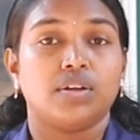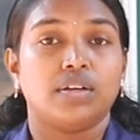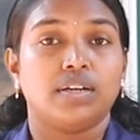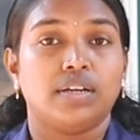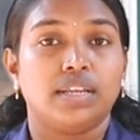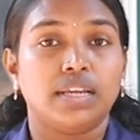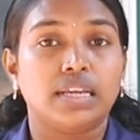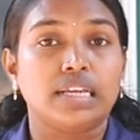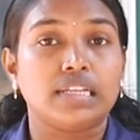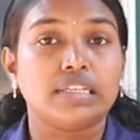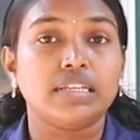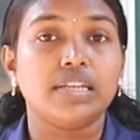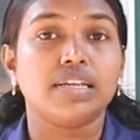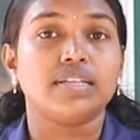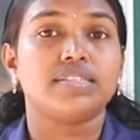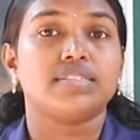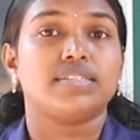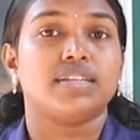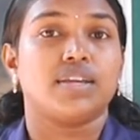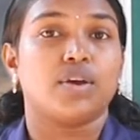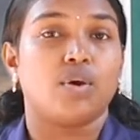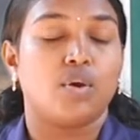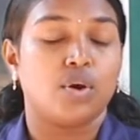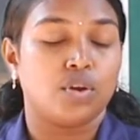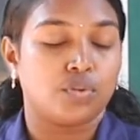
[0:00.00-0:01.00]

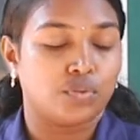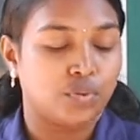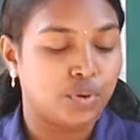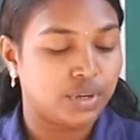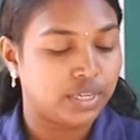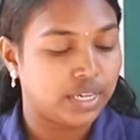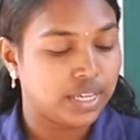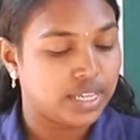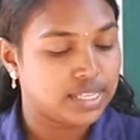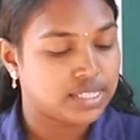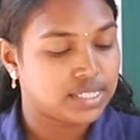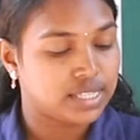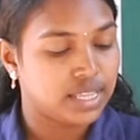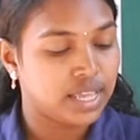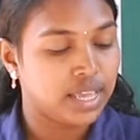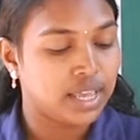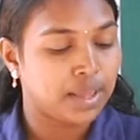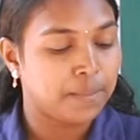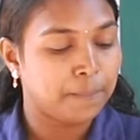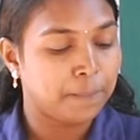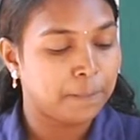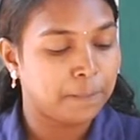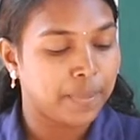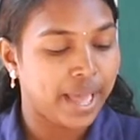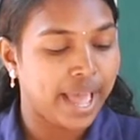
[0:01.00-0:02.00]
dignity or what is
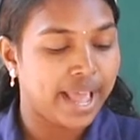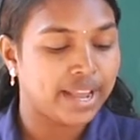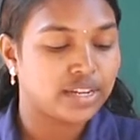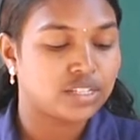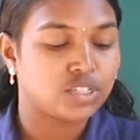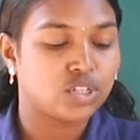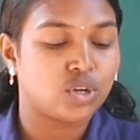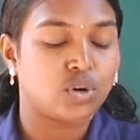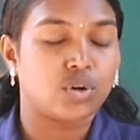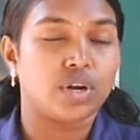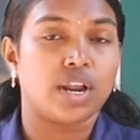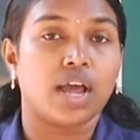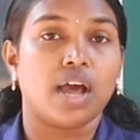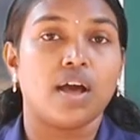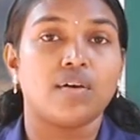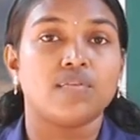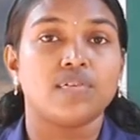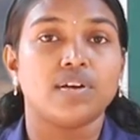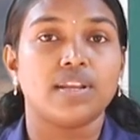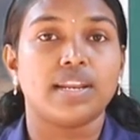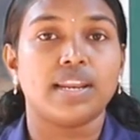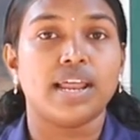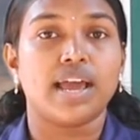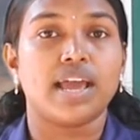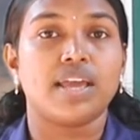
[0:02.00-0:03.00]
the impact on
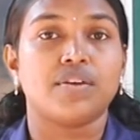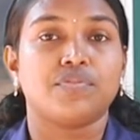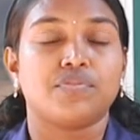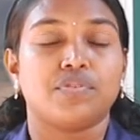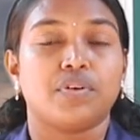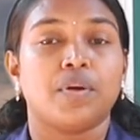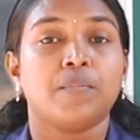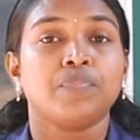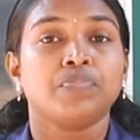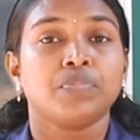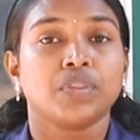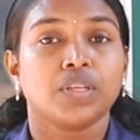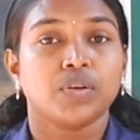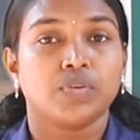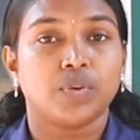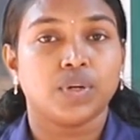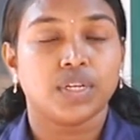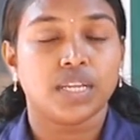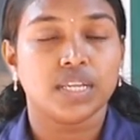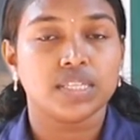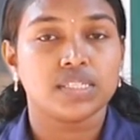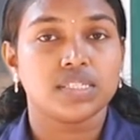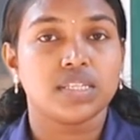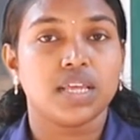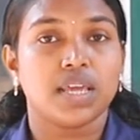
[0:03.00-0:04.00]
our life,
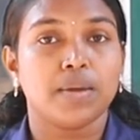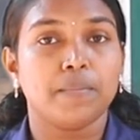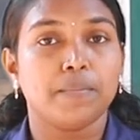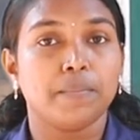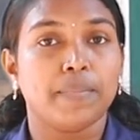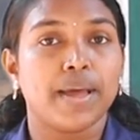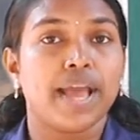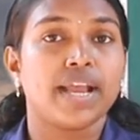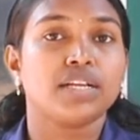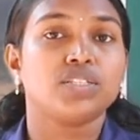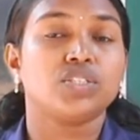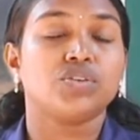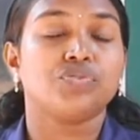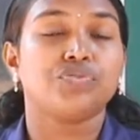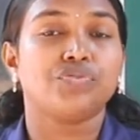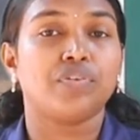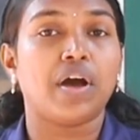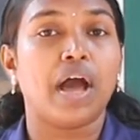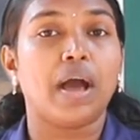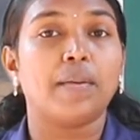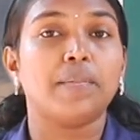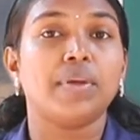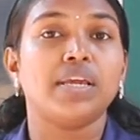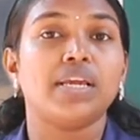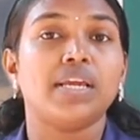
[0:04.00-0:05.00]
what is the impact of
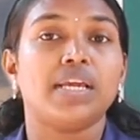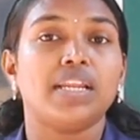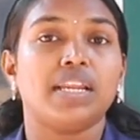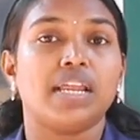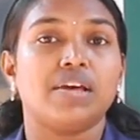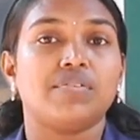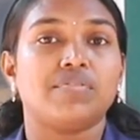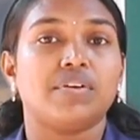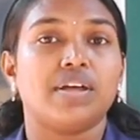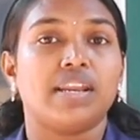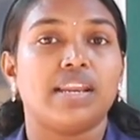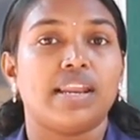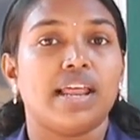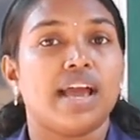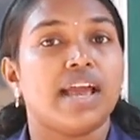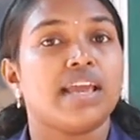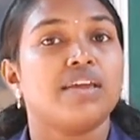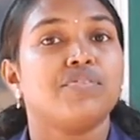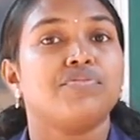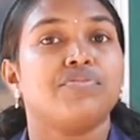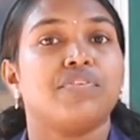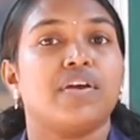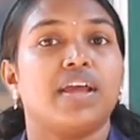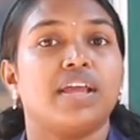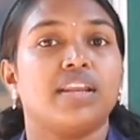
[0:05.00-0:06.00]
farming in our
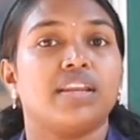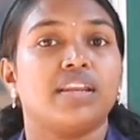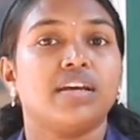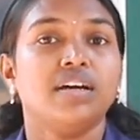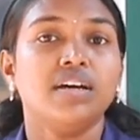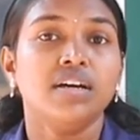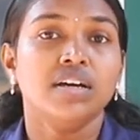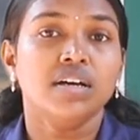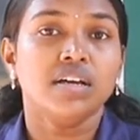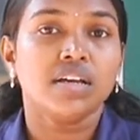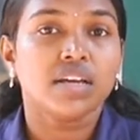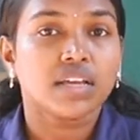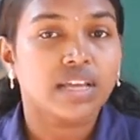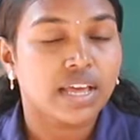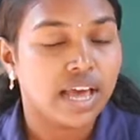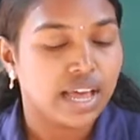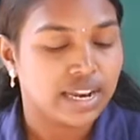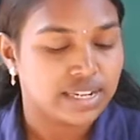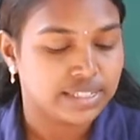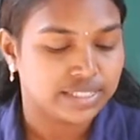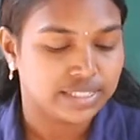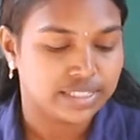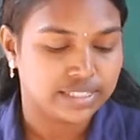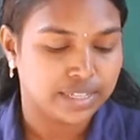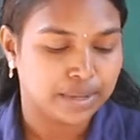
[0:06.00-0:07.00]
life and
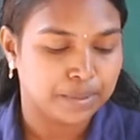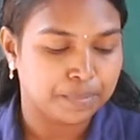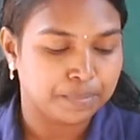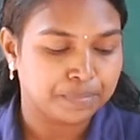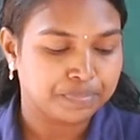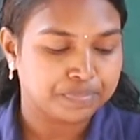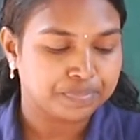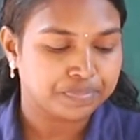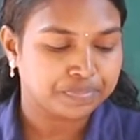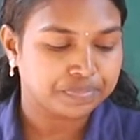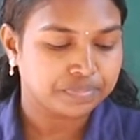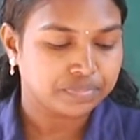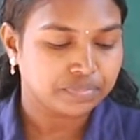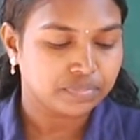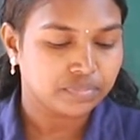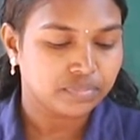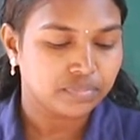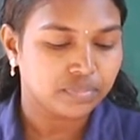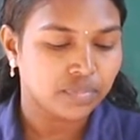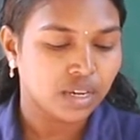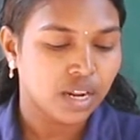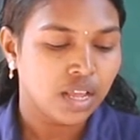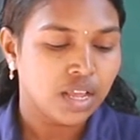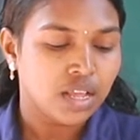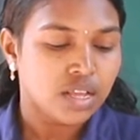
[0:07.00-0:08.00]
culture.
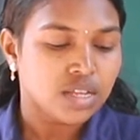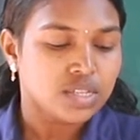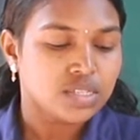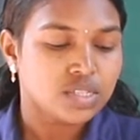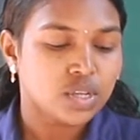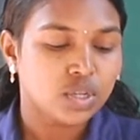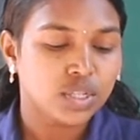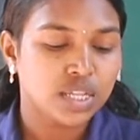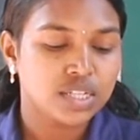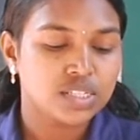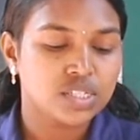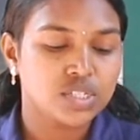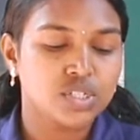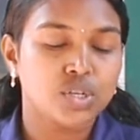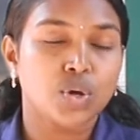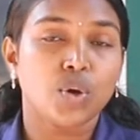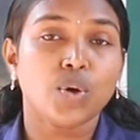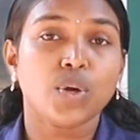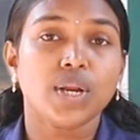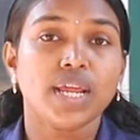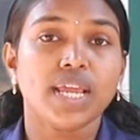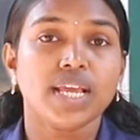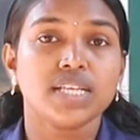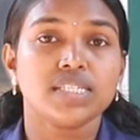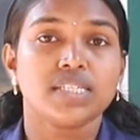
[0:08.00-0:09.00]
So, the
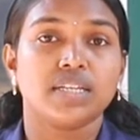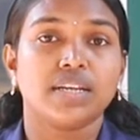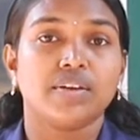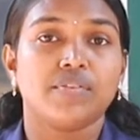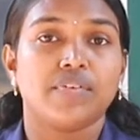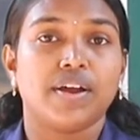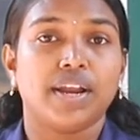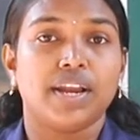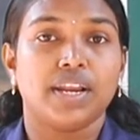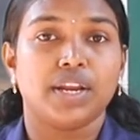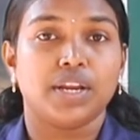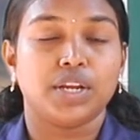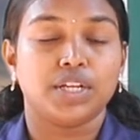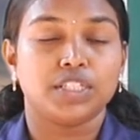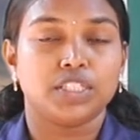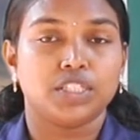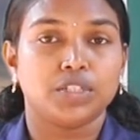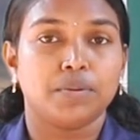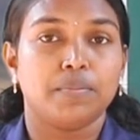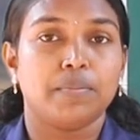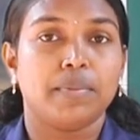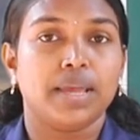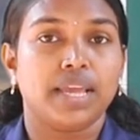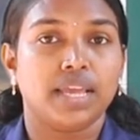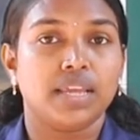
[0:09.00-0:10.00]
story is divided
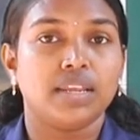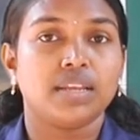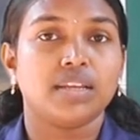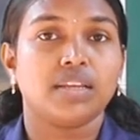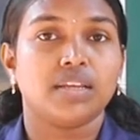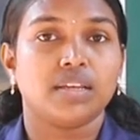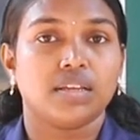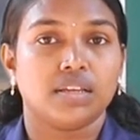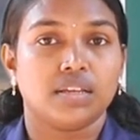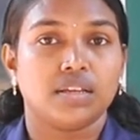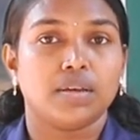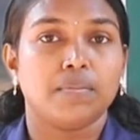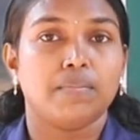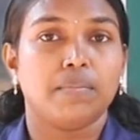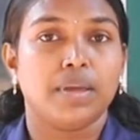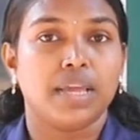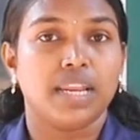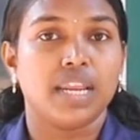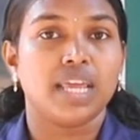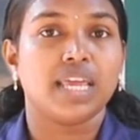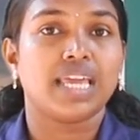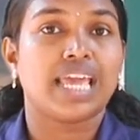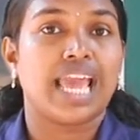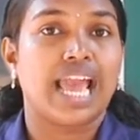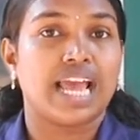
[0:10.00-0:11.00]
into
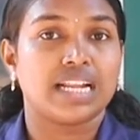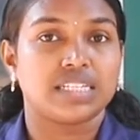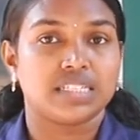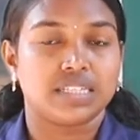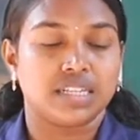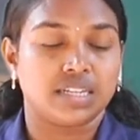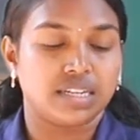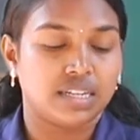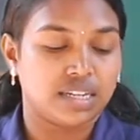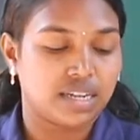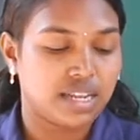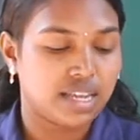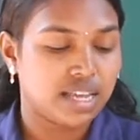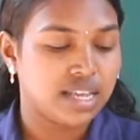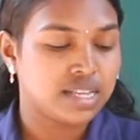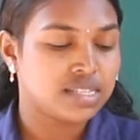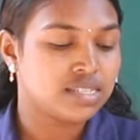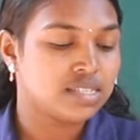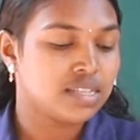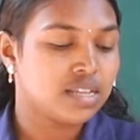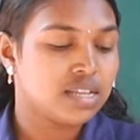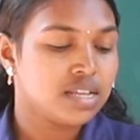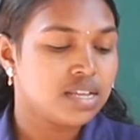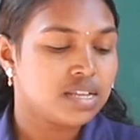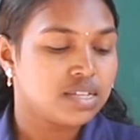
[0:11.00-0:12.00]
many
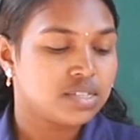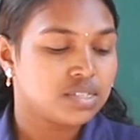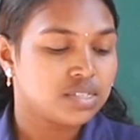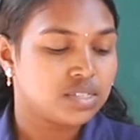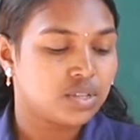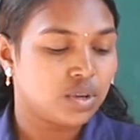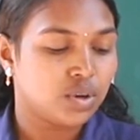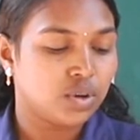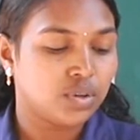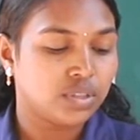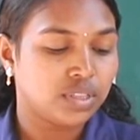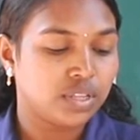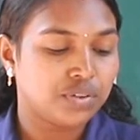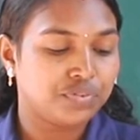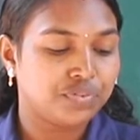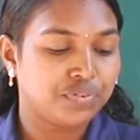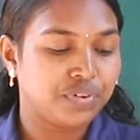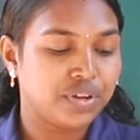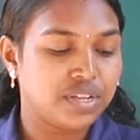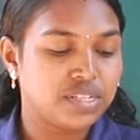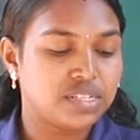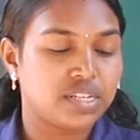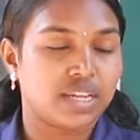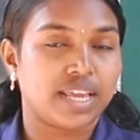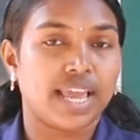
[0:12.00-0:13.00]
categories. So, the
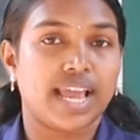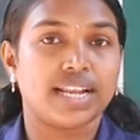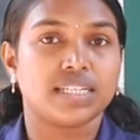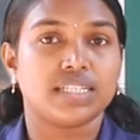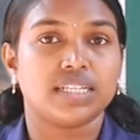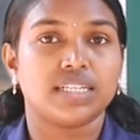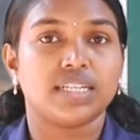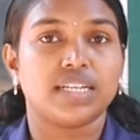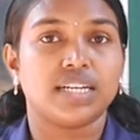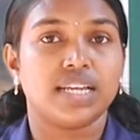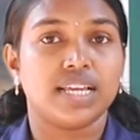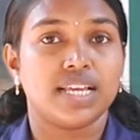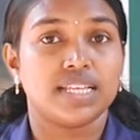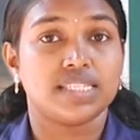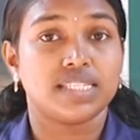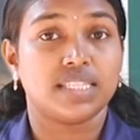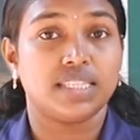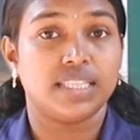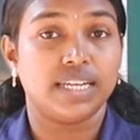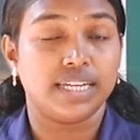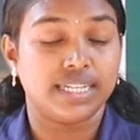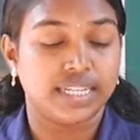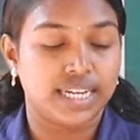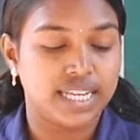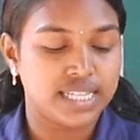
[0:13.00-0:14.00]
first category is
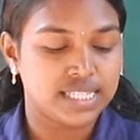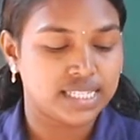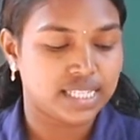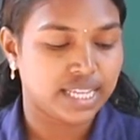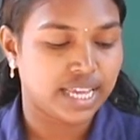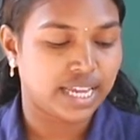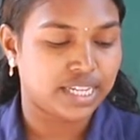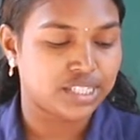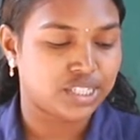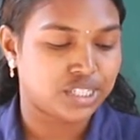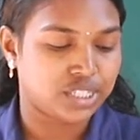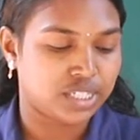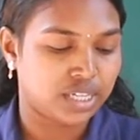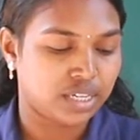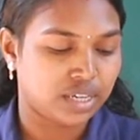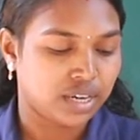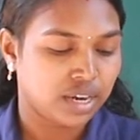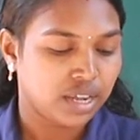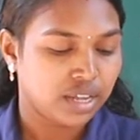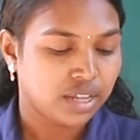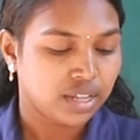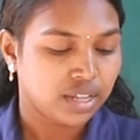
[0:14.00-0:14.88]
the discussion.